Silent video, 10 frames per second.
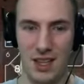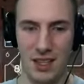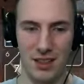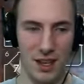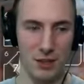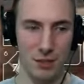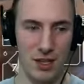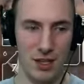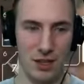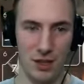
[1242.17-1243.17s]
There we
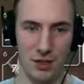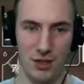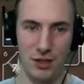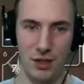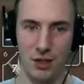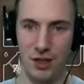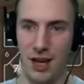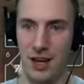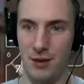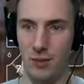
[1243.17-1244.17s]
go. So,
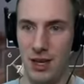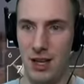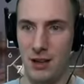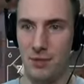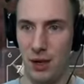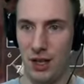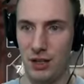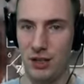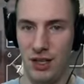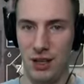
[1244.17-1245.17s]
hey, we
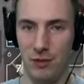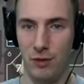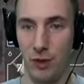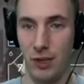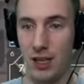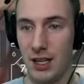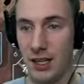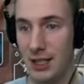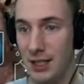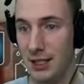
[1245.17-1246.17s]
punished them for
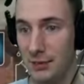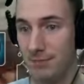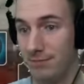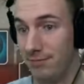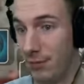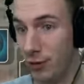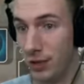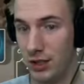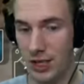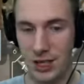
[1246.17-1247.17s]

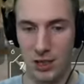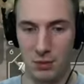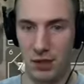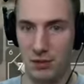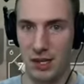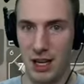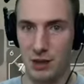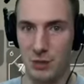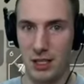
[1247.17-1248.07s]
that little bit of an engagement.